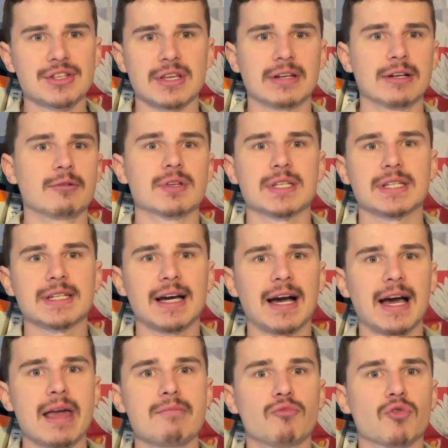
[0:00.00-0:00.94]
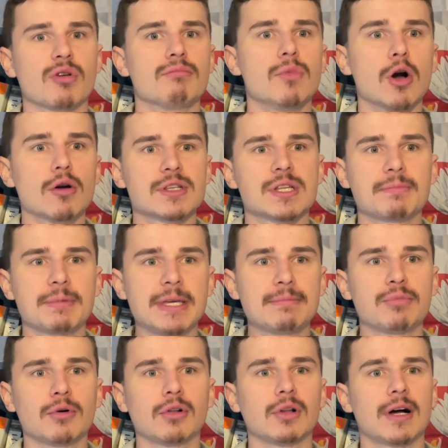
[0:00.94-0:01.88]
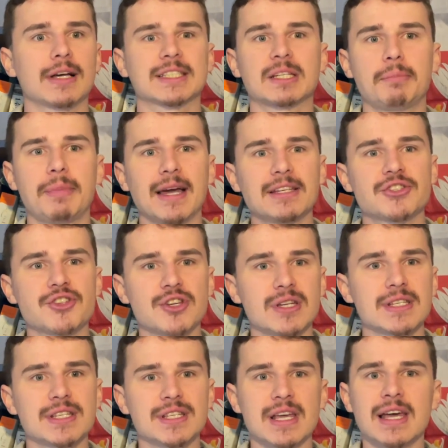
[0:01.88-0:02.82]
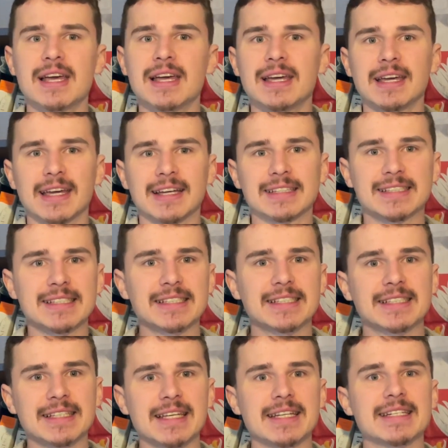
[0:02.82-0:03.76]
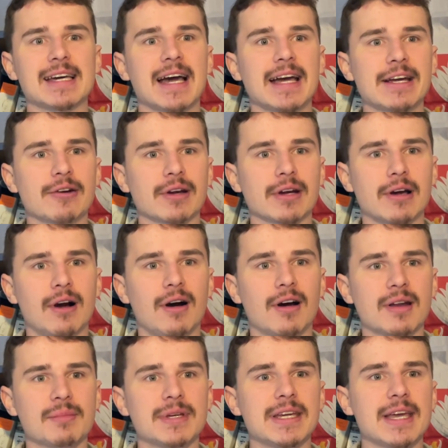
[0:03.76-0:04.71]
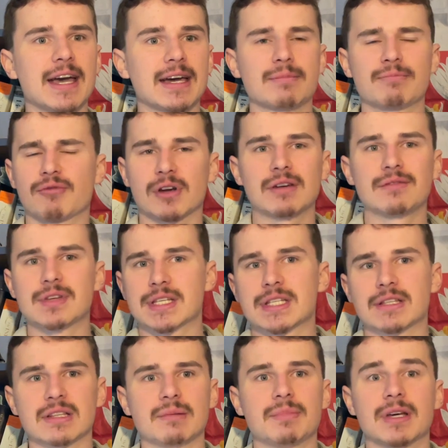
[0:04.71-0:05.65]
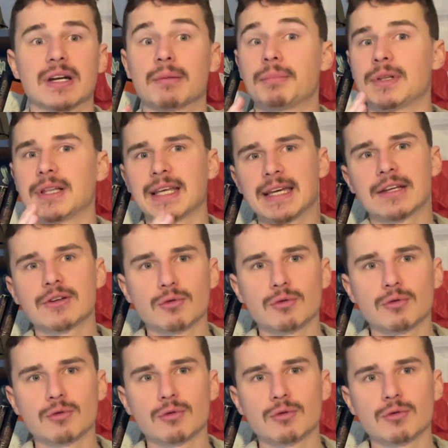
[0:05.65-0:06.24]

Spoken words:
and it was a time where most people lost pensions. And since the entire economy had previously been a planned